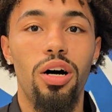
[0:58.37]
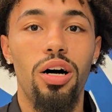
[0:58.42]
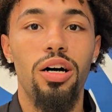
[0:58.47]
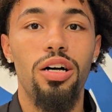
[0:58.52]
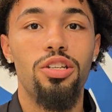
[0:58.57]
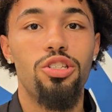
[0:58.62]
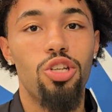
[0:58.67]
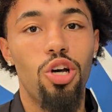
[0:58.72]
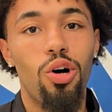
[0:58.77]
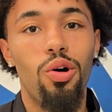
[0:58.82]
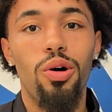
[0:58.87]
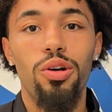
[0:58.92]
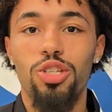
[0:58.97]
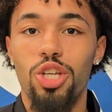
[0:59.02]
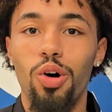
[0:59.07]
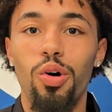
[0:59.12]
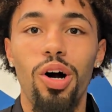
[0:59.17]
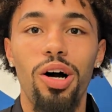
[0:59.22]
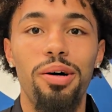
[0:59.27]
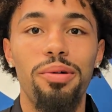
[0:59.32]
uh, show
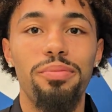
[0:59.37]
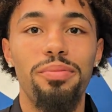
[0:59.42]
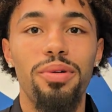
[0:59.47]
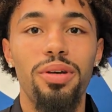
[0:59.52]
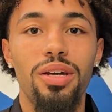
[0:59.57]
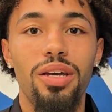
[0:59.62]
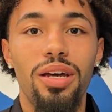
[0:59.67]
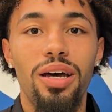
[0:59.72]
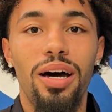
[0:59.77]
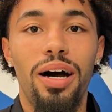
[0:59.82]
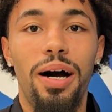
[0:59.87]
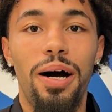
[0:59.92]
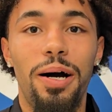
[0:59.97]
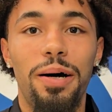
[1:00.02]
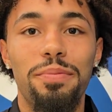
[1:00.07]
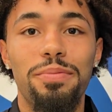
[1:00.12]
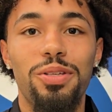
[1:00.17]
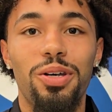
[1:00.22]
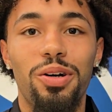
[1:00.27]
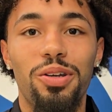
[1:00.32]
show up. Yeah. Um,